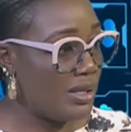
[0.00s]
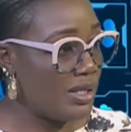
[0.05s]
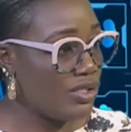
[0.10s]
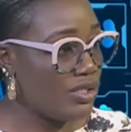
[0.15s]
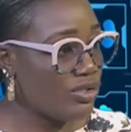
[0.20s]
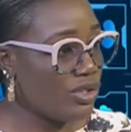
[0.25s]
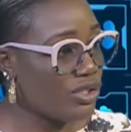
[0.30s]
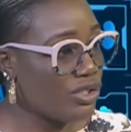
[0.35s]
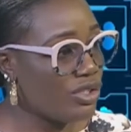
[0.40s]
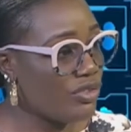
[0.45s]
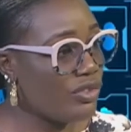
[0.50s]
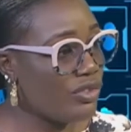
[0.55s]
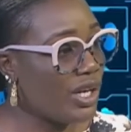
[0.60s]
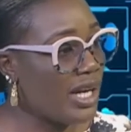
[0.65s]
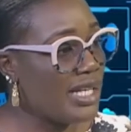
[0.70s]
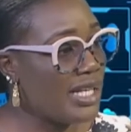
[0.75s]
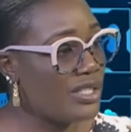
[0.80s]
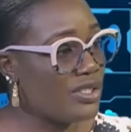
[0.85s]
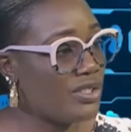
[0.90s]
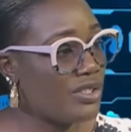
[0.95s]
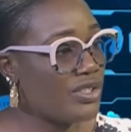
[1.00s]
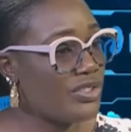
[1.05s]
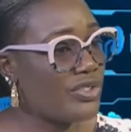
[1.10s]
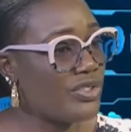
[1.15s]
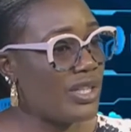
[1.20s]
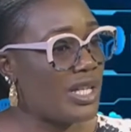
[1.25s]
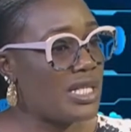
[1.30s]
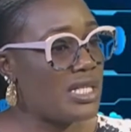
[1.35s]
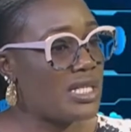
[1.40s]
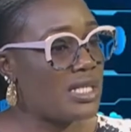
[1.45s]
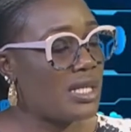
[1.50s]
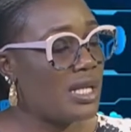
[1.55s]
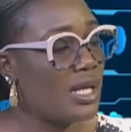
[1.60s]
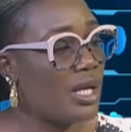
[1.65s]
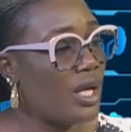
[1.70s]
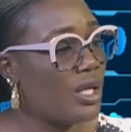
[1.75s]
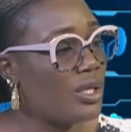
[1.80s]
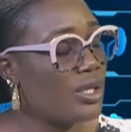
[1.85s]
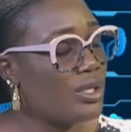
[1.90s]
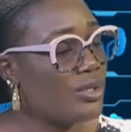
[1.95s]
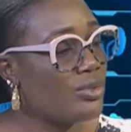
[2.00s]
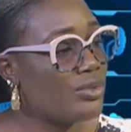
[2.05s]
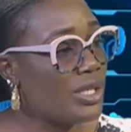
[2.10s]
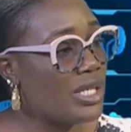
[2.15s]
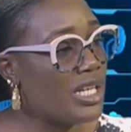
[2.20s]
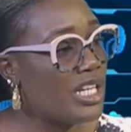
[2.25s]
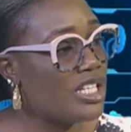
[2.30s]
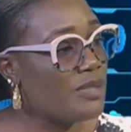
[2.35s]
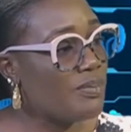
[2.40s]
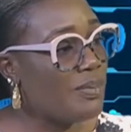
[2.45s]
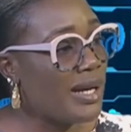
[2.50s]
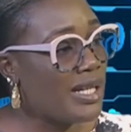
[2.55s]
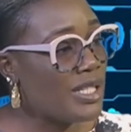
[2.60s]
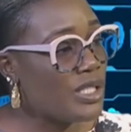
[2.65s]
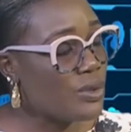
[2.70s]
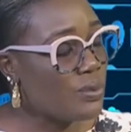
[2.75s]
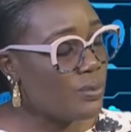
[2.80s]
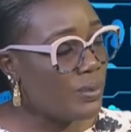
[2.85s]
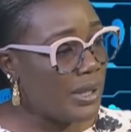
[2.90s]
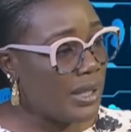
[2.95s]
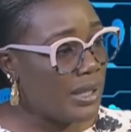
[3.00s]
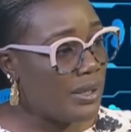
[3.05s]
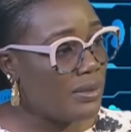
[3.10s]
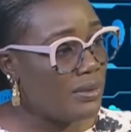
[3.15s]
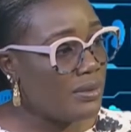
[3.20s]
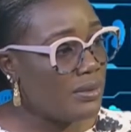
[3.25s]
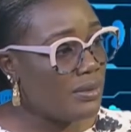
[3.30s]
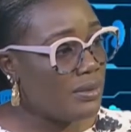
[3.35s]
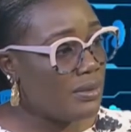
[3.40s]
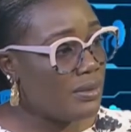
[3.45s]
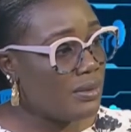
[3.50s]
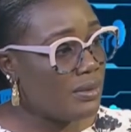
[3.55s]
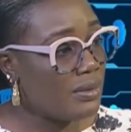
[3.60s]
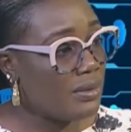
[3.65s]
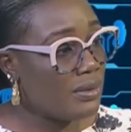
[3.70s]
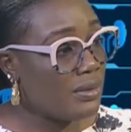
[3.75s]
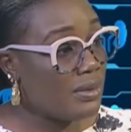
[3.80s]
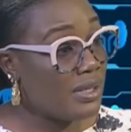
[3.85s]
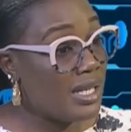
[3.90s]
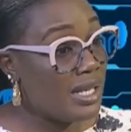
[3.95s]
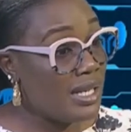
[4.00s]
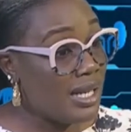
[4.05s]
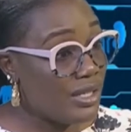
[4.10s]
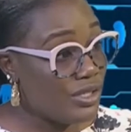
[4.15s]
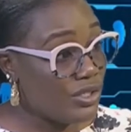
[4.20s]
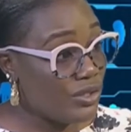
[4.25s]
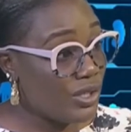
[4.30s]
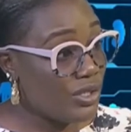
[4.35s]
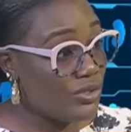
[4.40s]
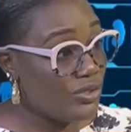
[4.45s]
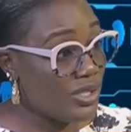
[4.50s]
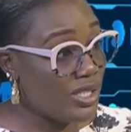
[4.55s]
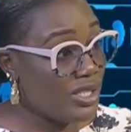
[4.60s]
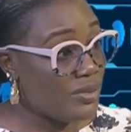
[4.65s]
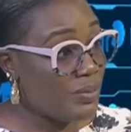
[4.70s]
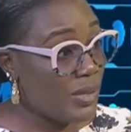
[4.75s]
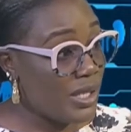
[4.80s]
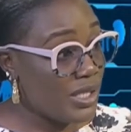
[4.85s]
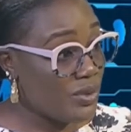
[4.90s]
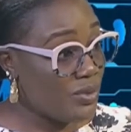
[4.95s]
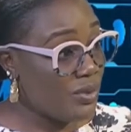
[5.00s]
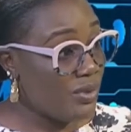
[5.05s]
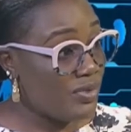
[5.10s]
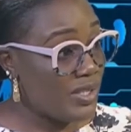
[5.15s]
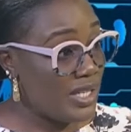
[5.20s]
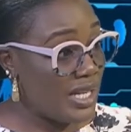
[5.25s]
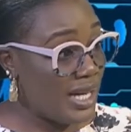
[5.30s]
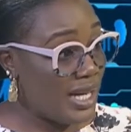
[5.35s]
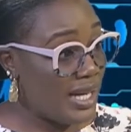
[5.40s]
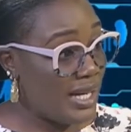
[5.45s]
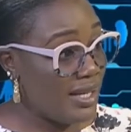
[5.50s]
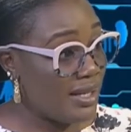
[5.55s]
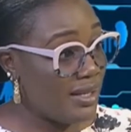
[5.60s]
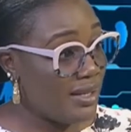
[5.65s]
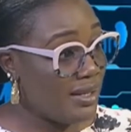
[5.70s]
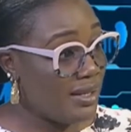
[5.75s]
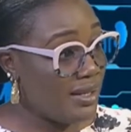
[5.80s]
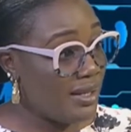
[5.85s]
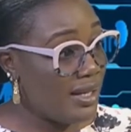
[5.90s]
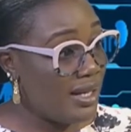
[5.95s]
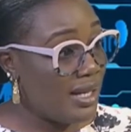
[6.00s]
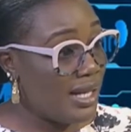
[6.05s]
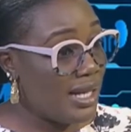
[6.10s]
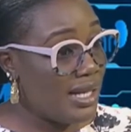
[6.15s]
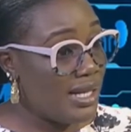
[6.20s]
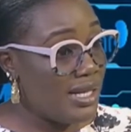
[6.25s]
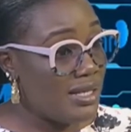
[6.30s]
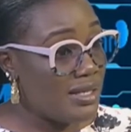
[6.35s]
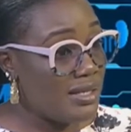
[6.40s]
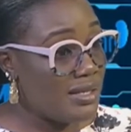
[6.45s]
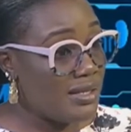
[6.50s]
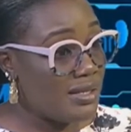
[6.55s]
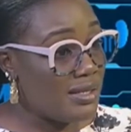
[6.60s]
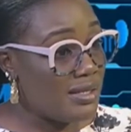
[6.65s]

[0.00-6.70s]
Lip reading: structure of your eye is such that the drainage pathway, the natural drainage pathway of the eye is,